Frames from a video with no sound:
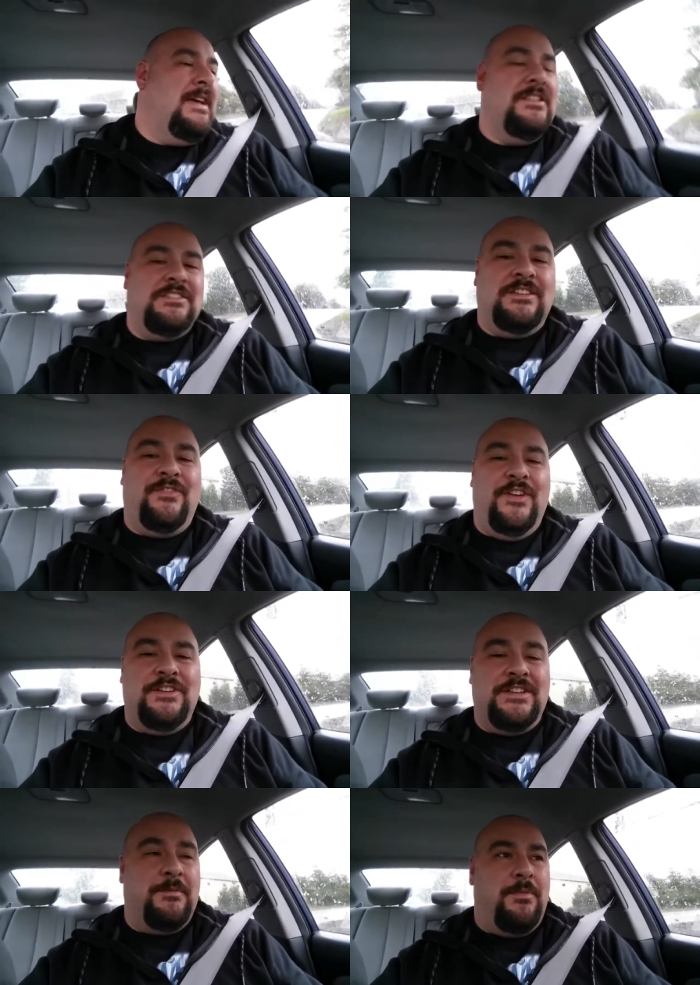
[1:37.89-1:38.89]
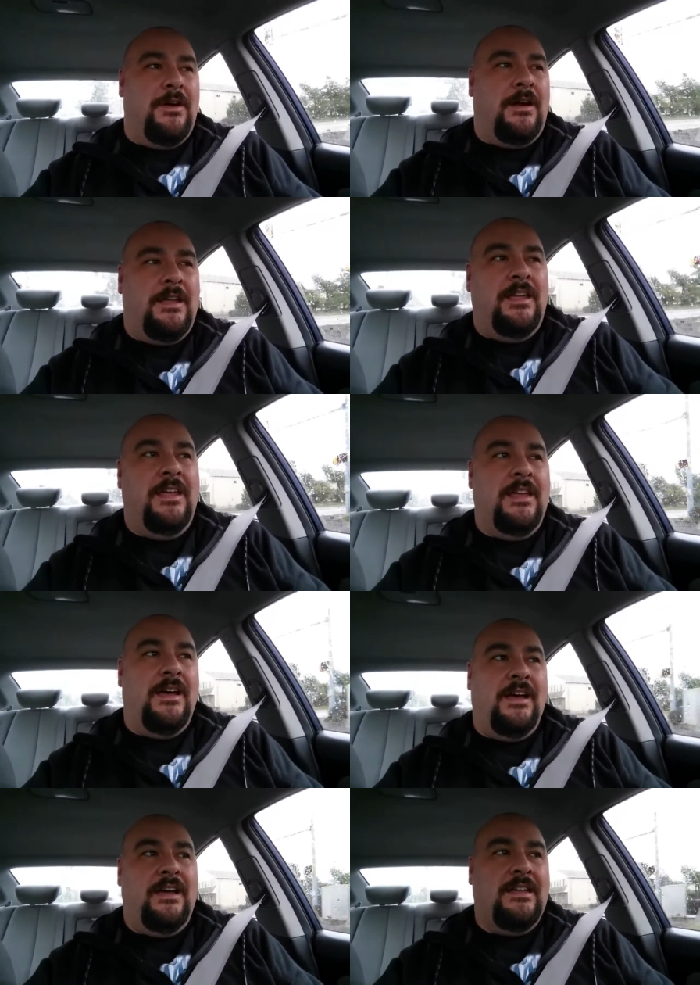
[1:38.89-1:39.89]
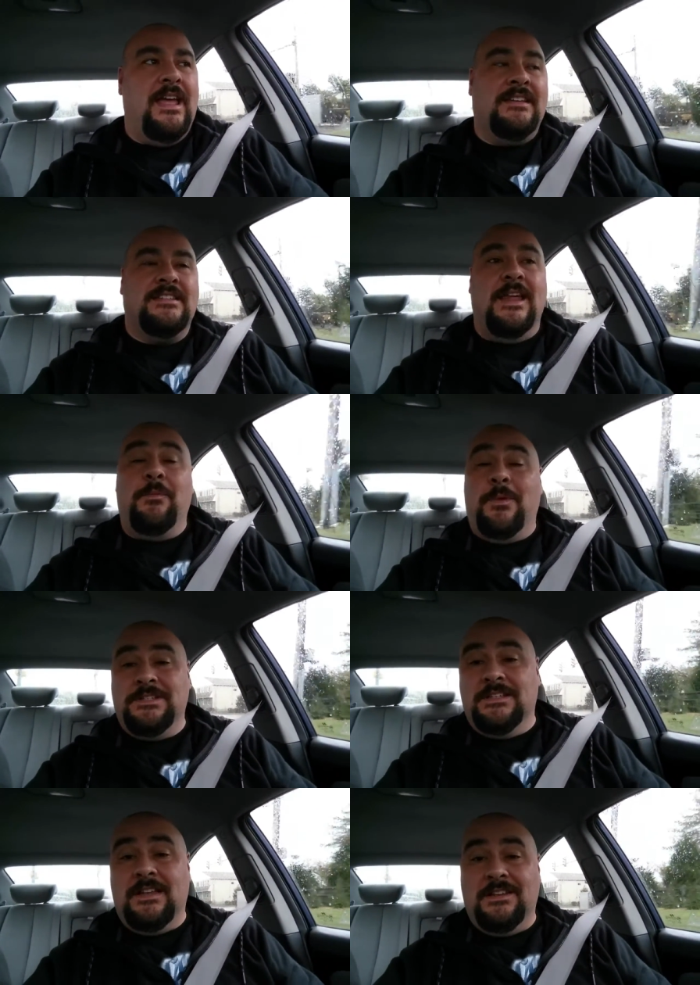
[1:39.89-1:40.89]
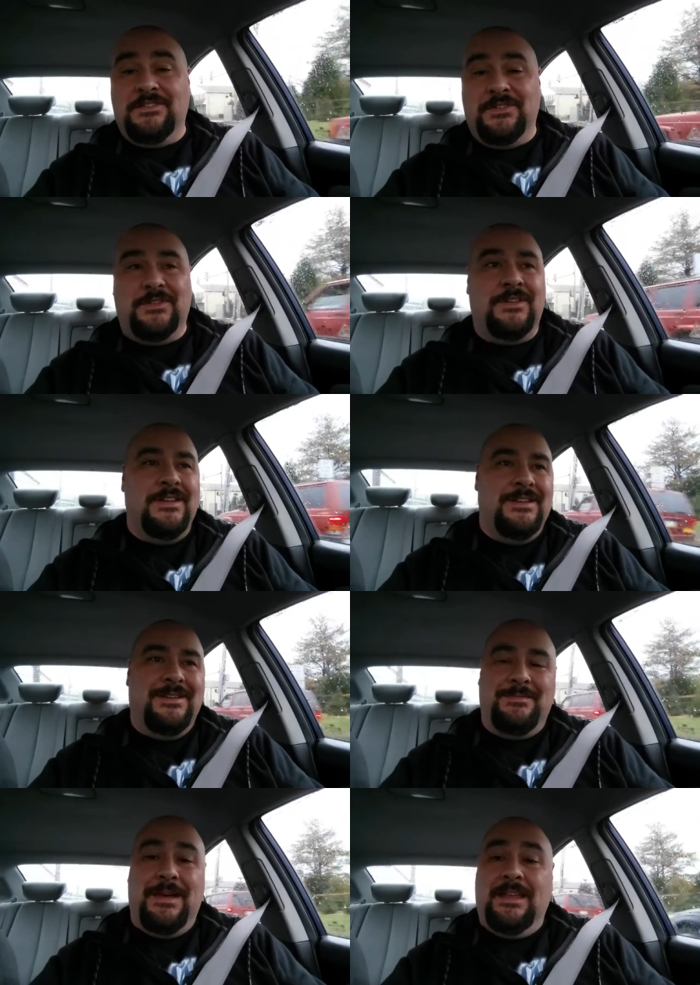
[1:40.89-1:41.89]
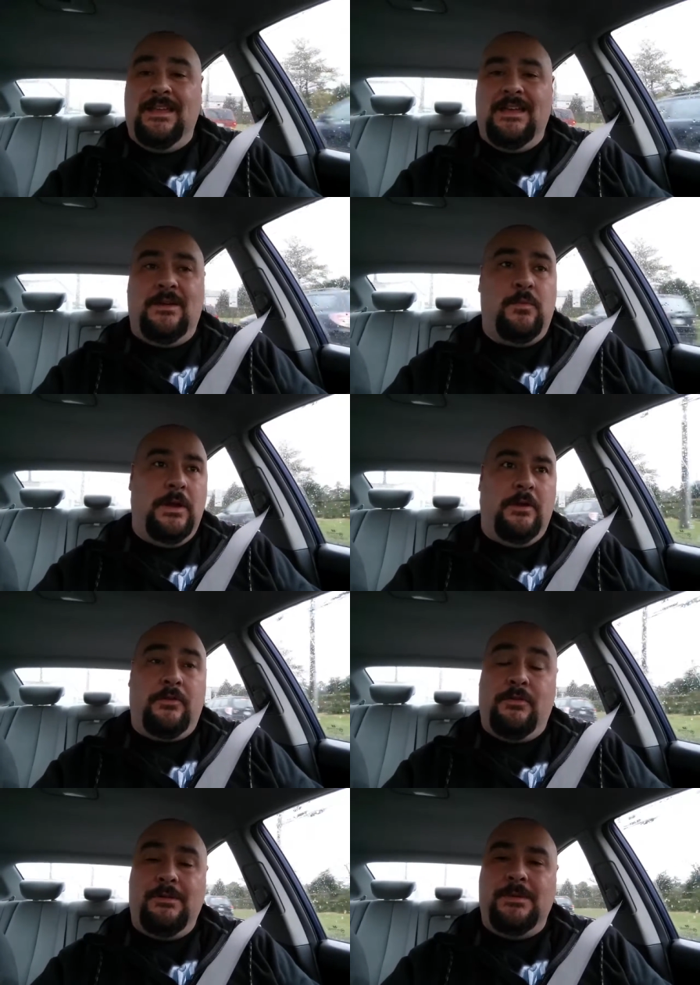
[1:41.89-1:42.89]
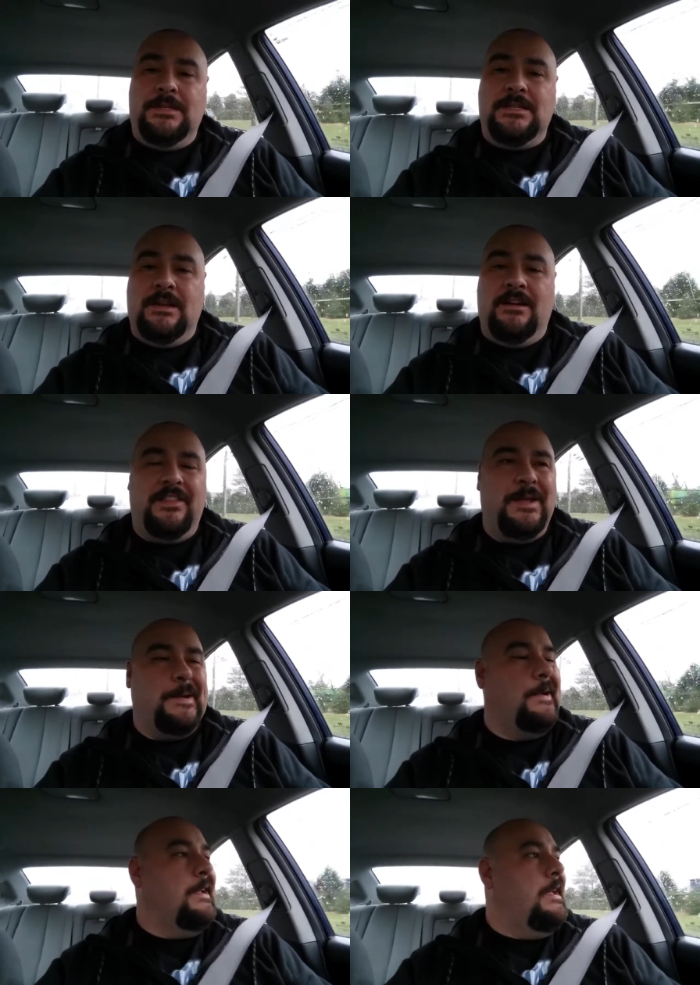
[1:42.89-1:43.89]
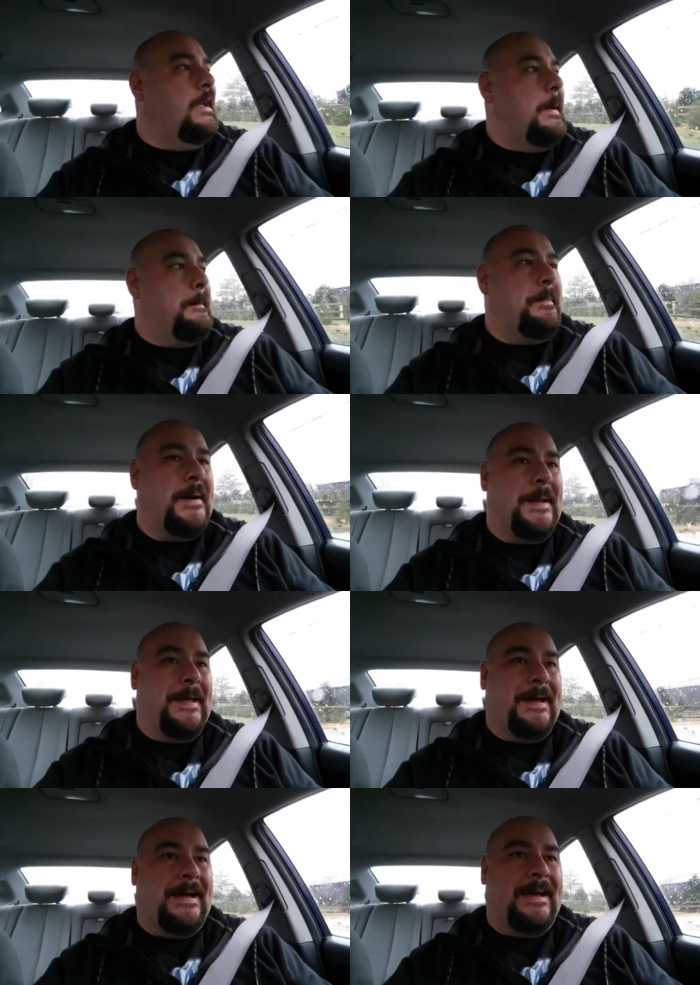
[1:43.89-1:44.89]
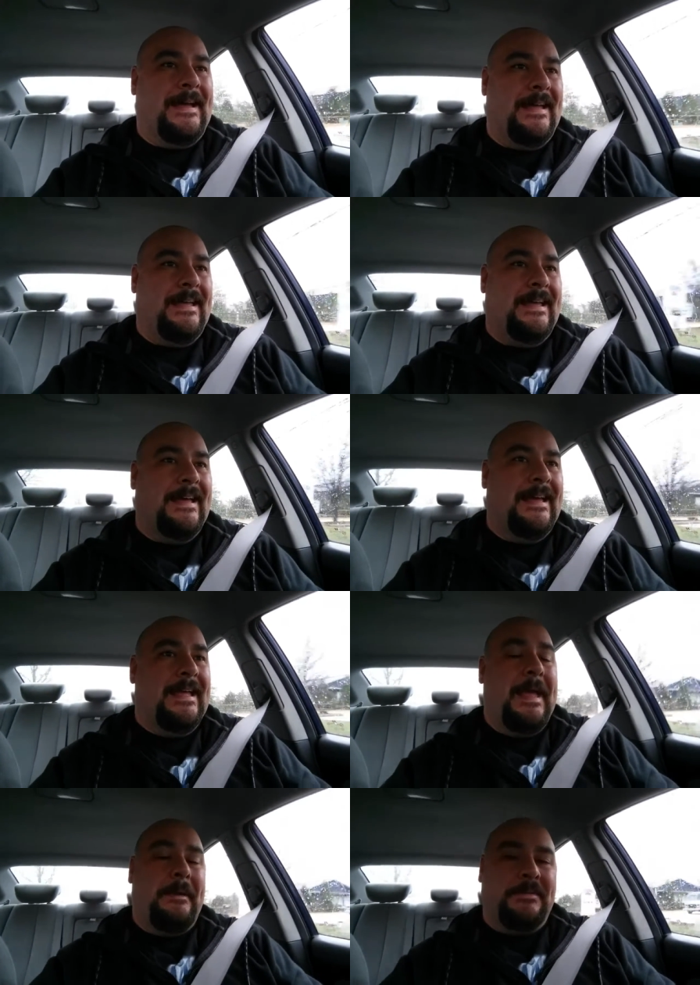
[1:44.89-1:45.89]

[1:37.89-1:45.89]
We just finished up work. Uh, yes, that was intentional, my uh, weird creepy staring there, but uh, it